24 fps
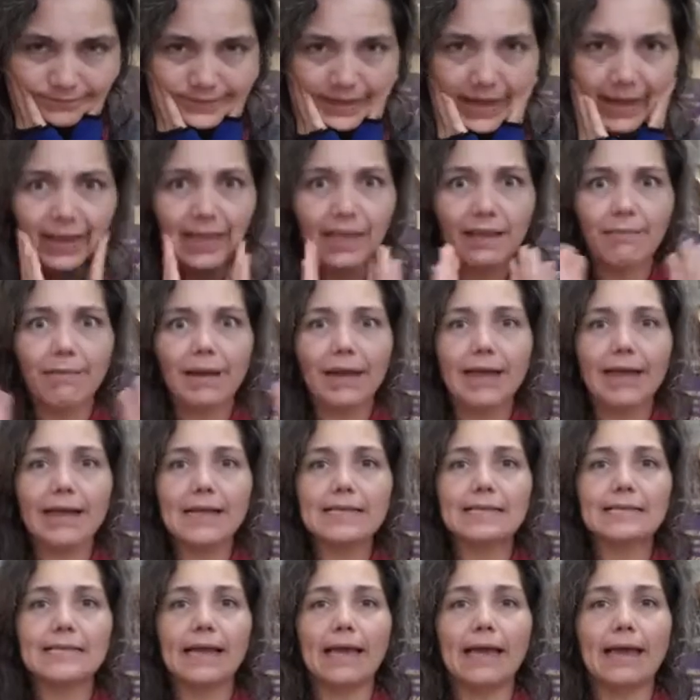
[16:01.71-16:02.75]
Take me
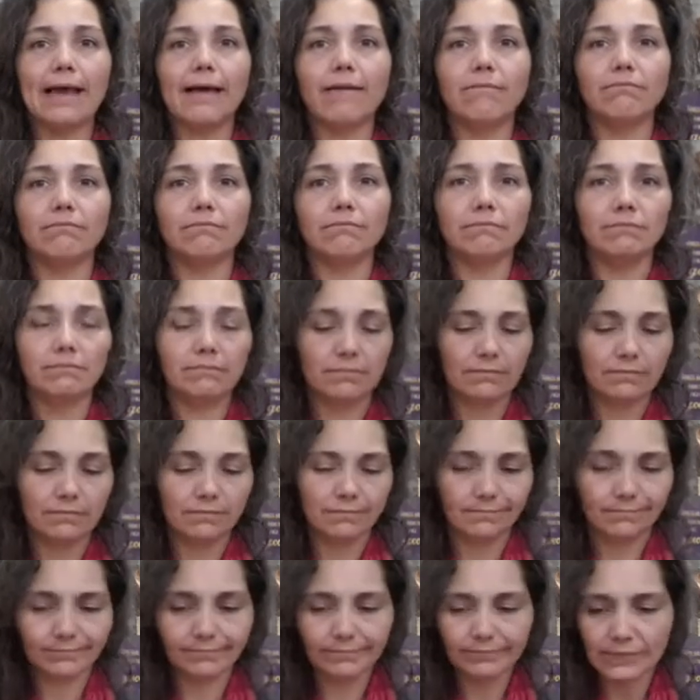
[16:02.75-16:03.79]
as I am.
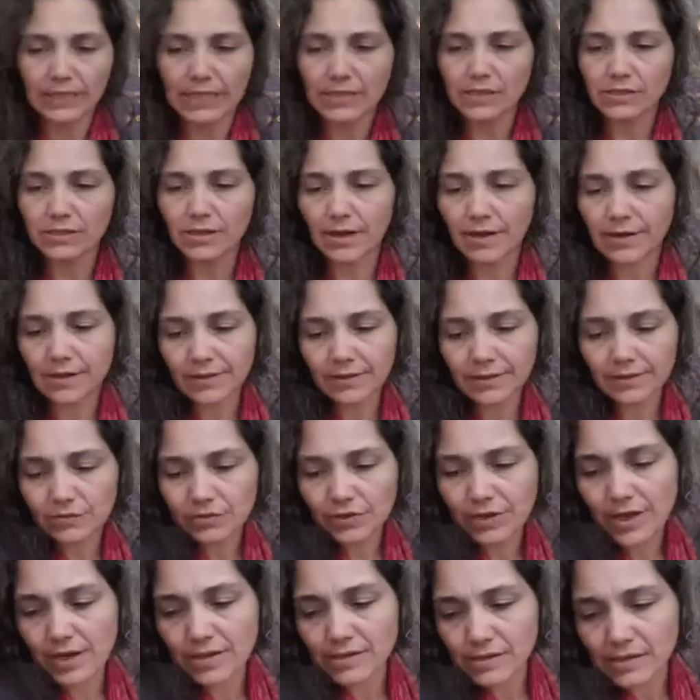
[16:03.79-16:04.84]
I started to
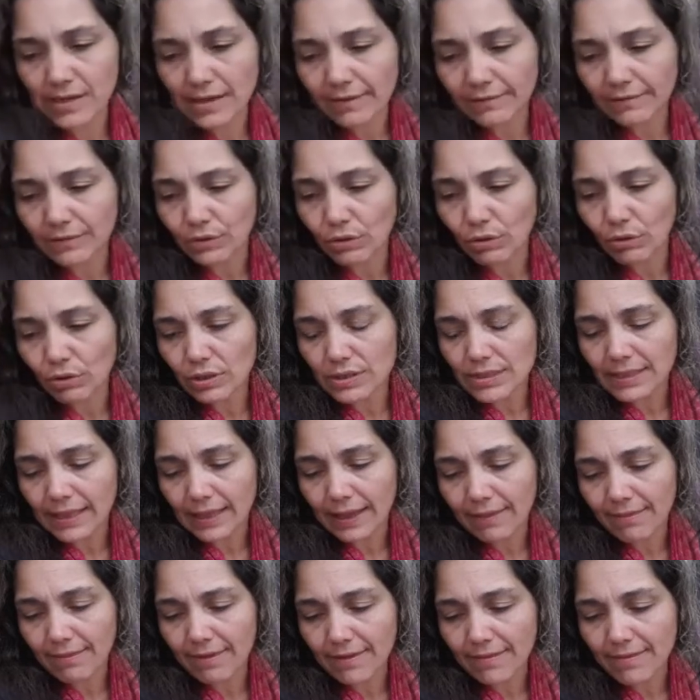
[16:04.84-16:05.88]
change that though, because I
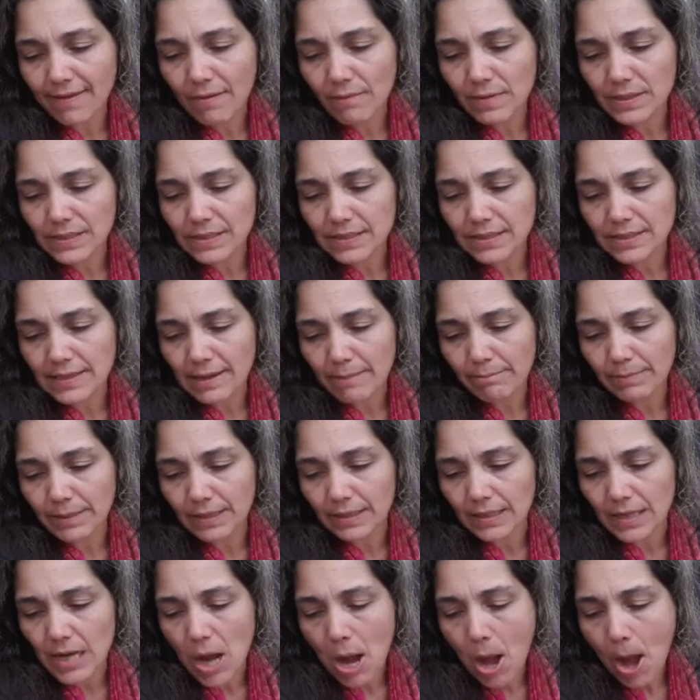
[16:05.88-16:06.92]
didn't think that was
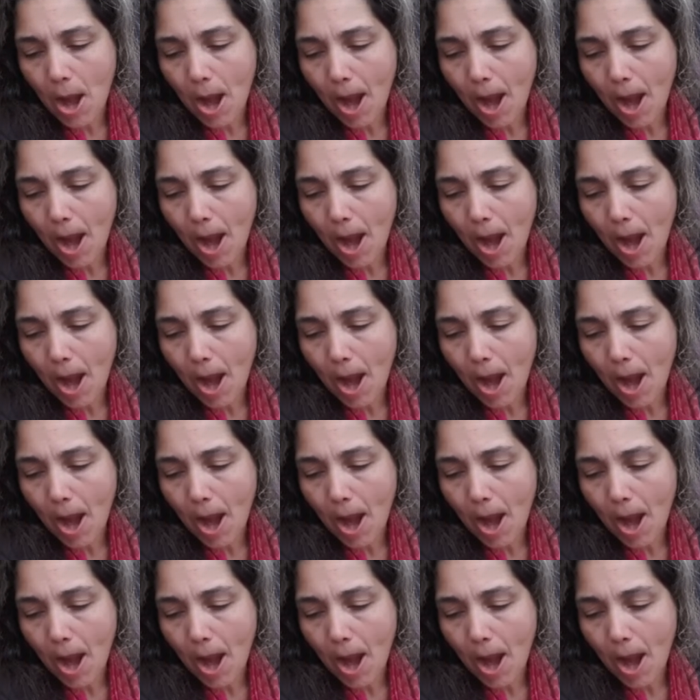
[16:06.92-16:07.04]
accepted.